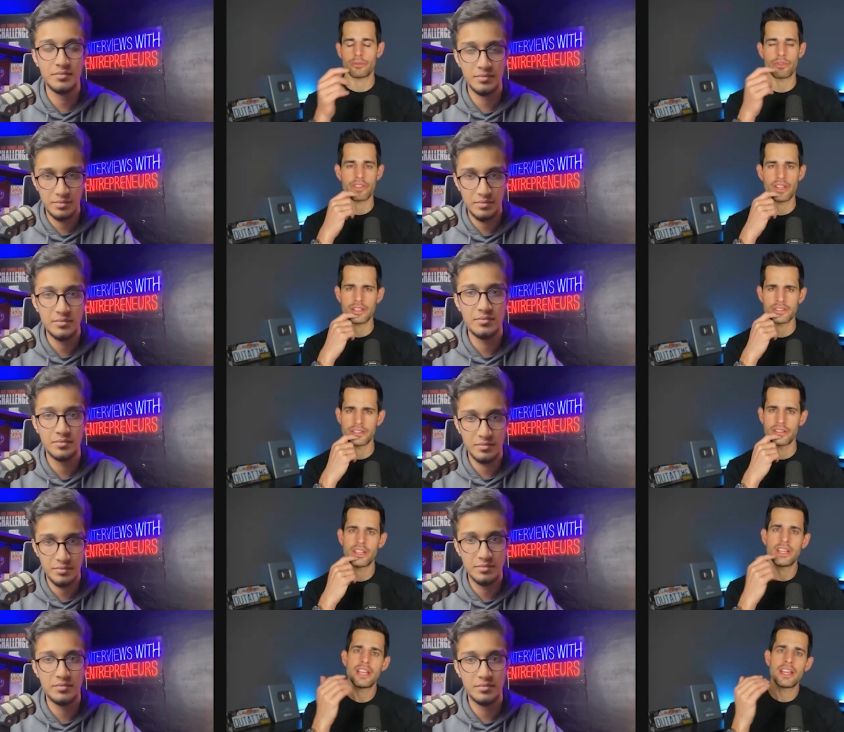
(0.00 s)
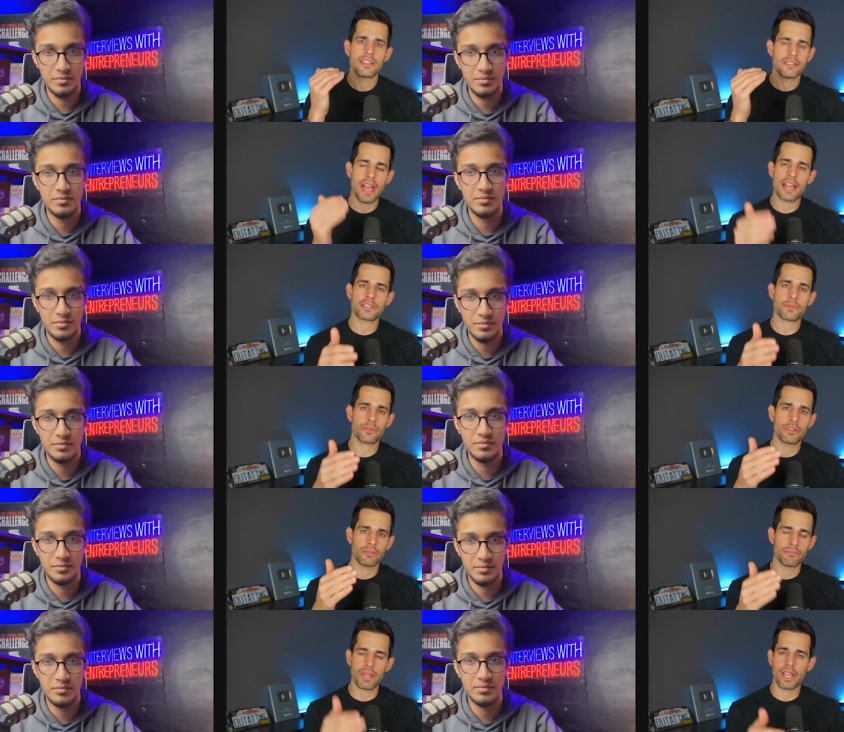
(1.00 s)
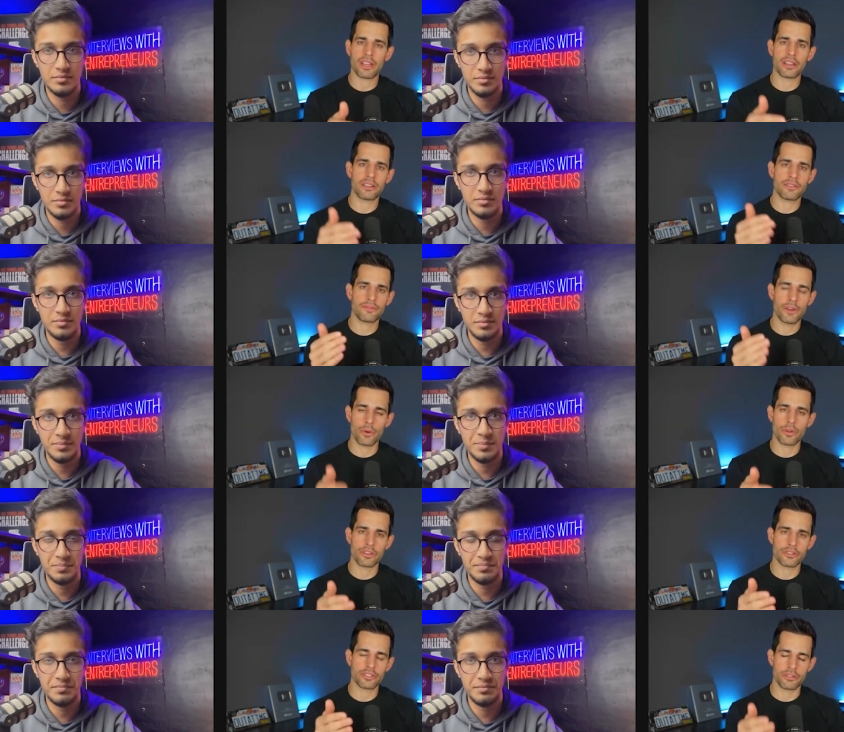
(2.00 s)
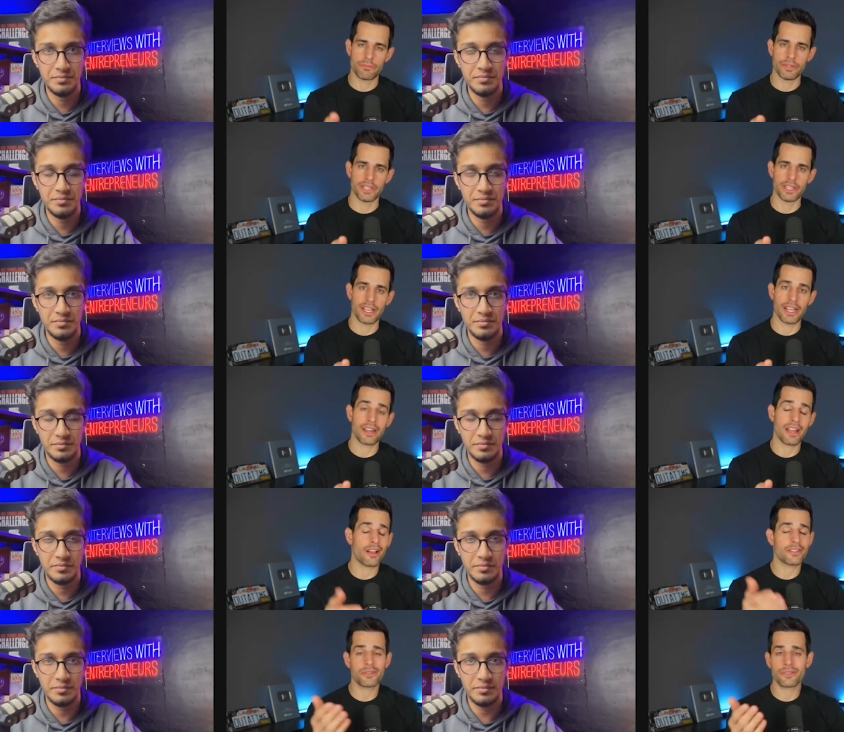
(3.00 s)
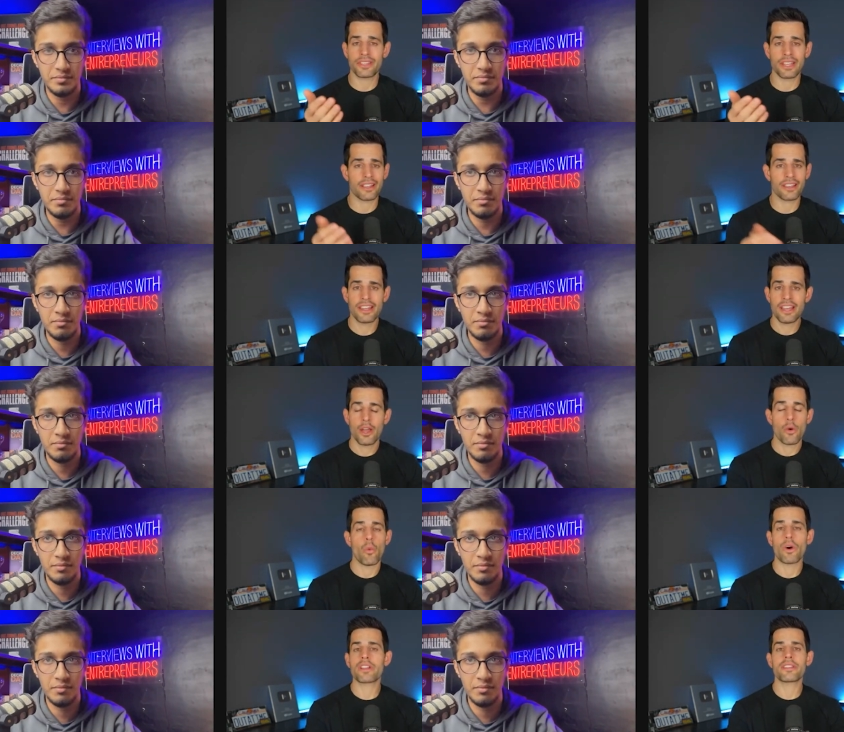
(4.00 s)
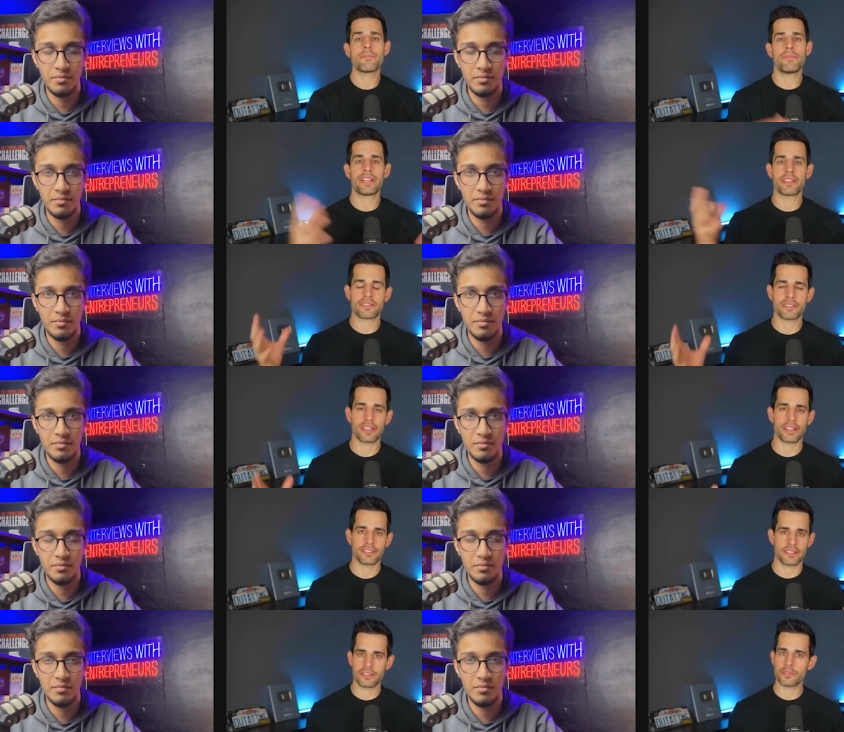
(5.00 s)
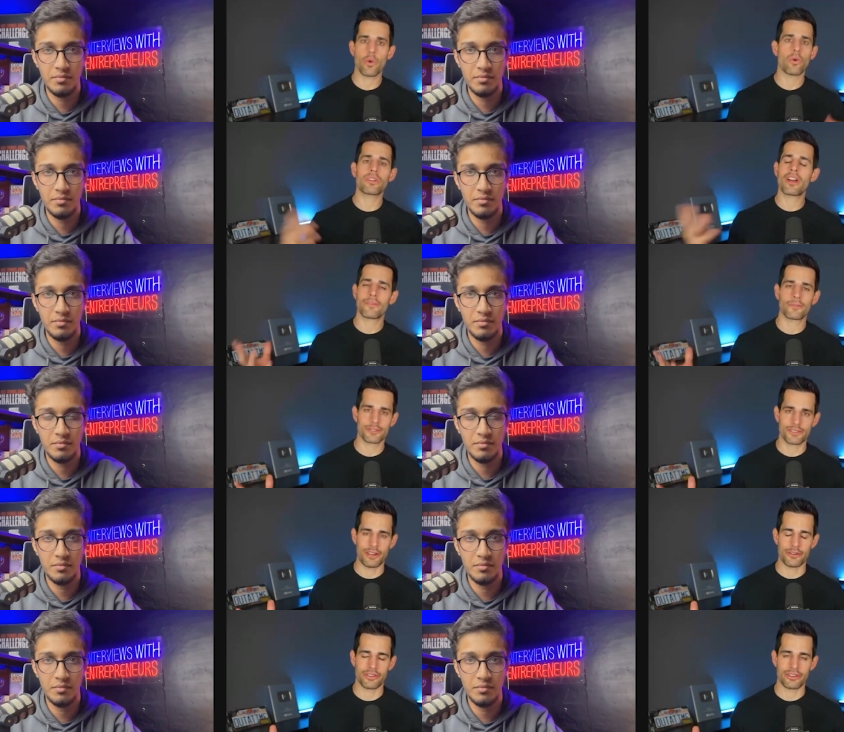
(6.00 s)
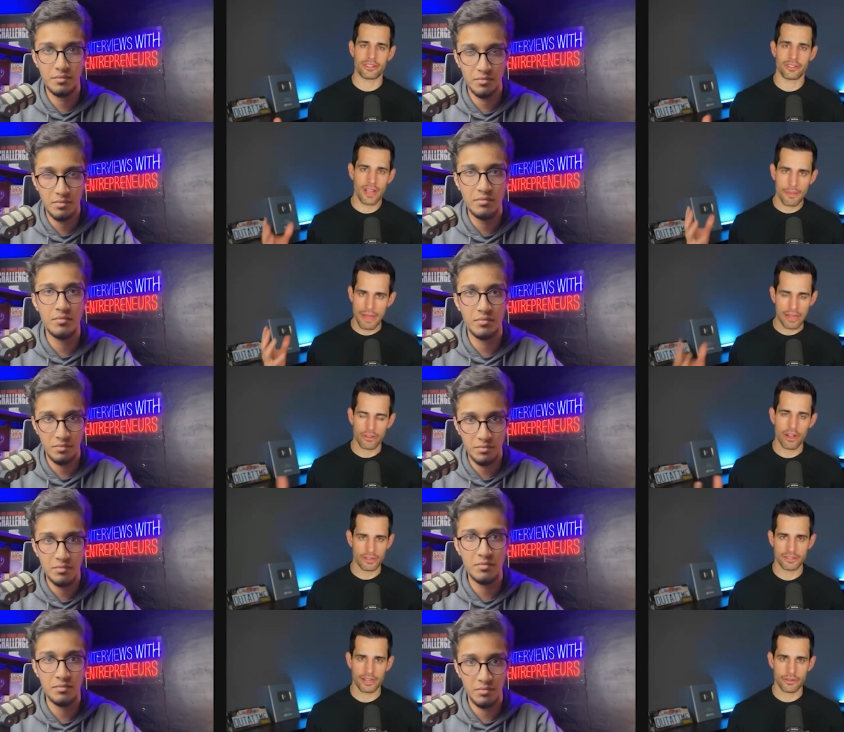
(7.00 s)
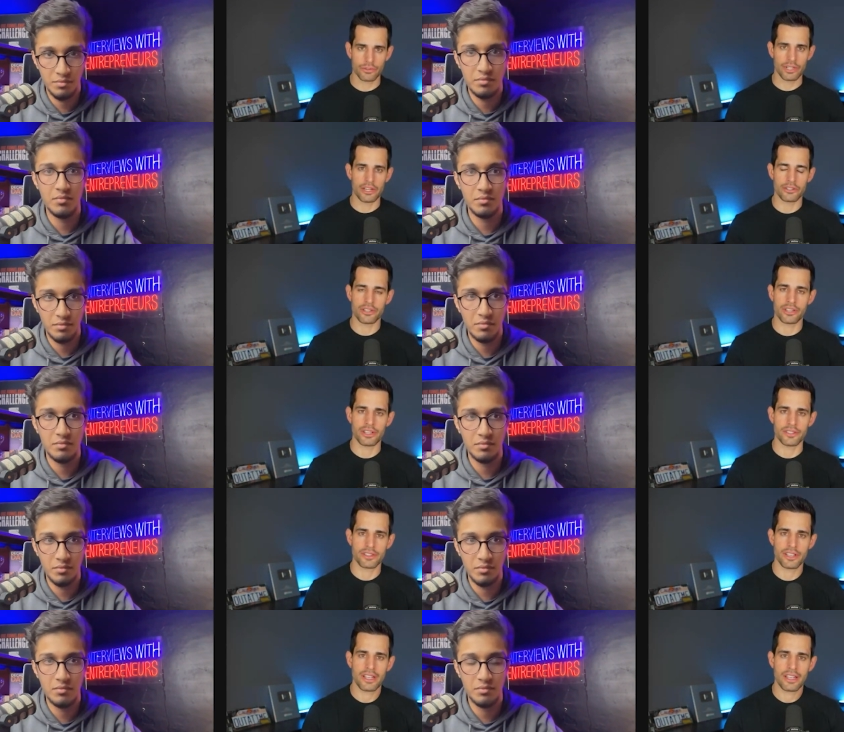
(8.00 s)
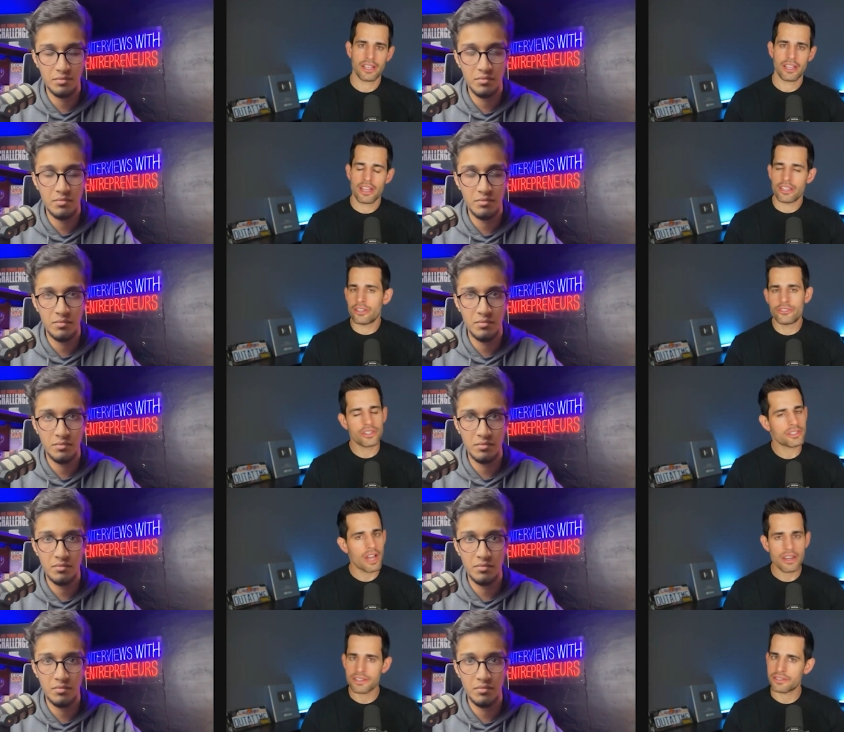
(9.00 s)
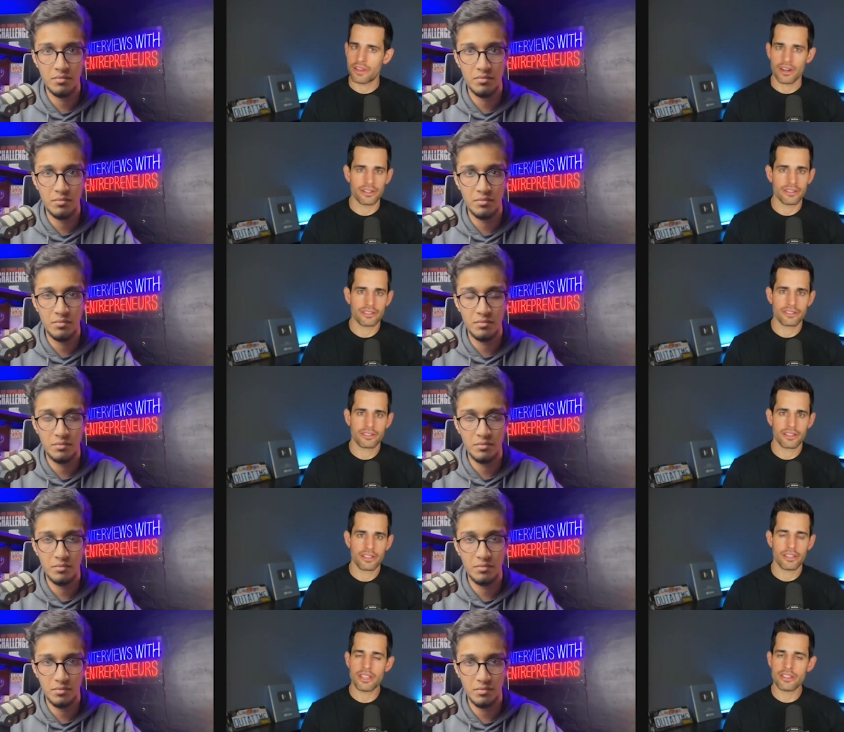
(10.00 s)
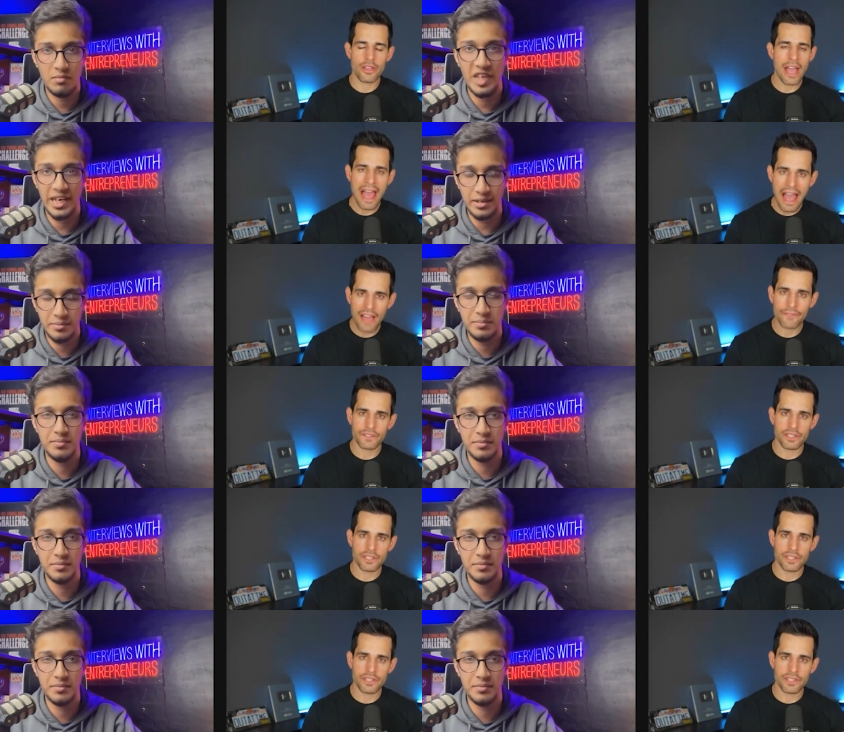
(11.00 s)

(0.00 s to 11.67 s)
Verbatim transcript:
Speaker 1: things. And that's where your main focus should be. And I also think one of the biggest things in this whole conversation about content creation is you just got to start. You, you yeah. have to